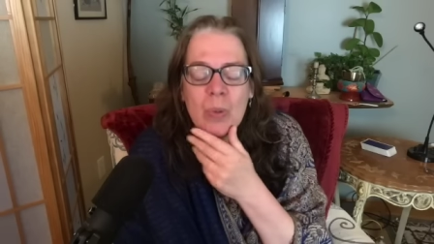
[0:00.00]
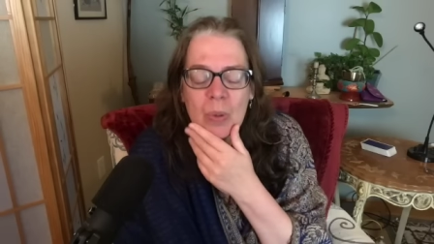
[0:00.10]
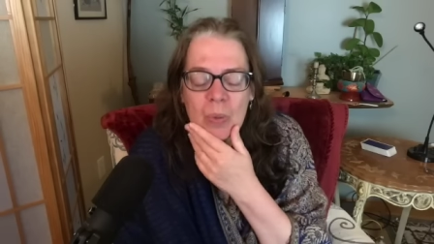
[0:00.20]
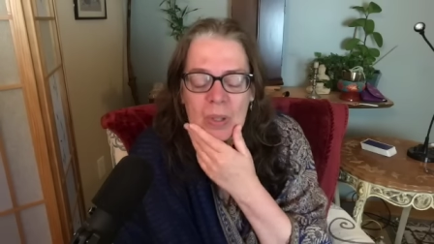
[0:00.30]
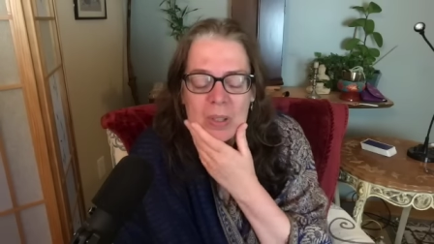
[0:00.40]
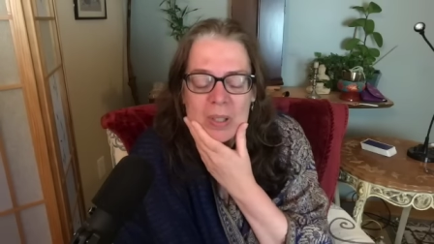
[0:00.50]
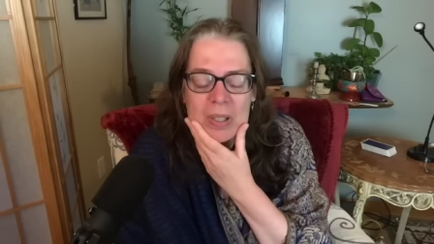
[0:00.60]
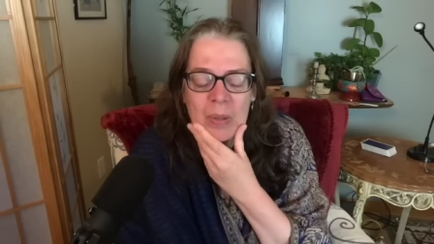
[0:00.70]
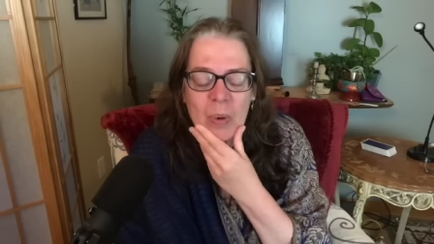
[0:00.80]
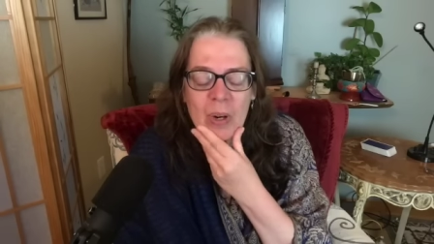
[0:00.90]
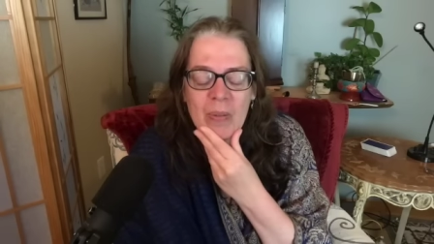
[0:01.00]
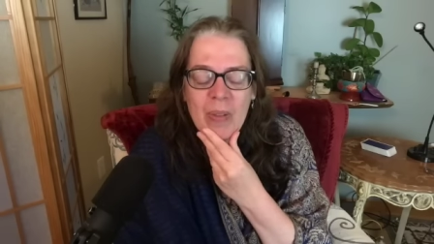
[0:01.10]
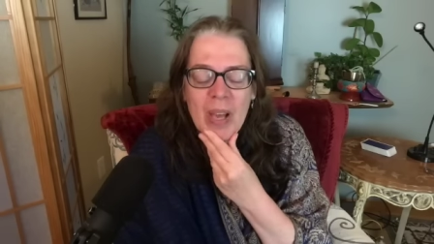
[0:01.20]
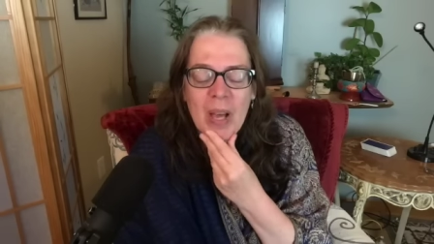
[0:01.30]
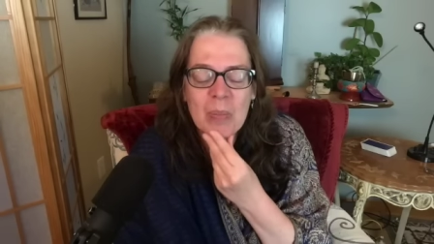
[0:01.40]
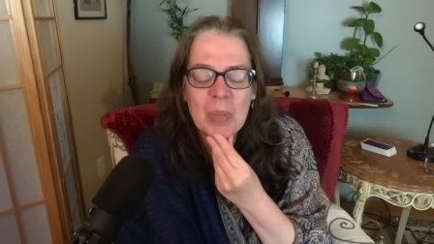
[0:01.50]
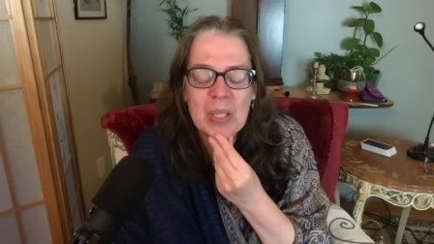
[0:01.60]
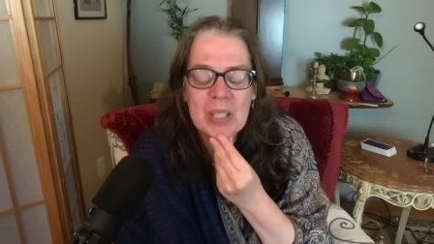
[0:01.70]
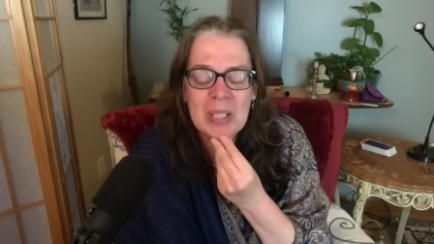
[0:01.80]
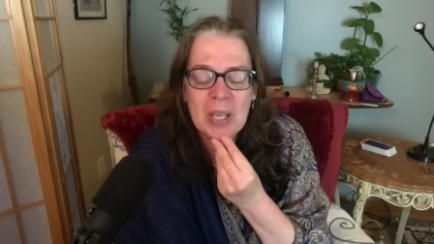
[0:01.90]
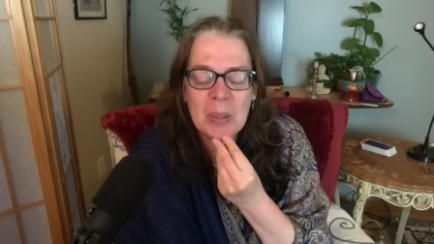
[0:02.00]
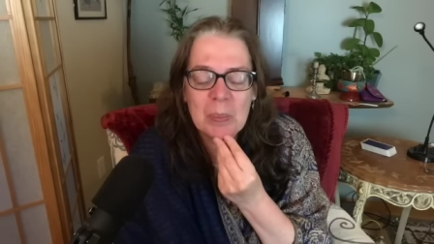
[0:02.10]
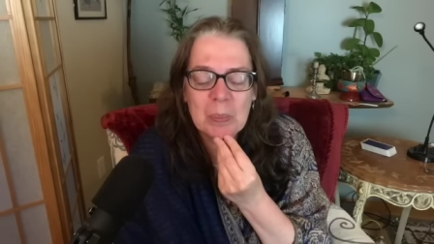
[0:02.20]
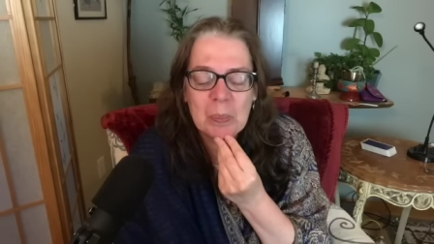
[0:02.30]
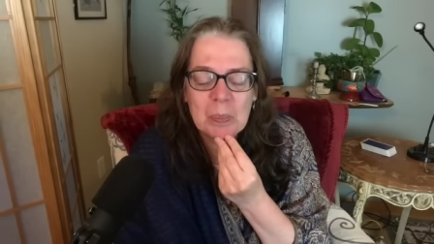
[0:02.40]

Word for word: We're, we're aware of that. But um,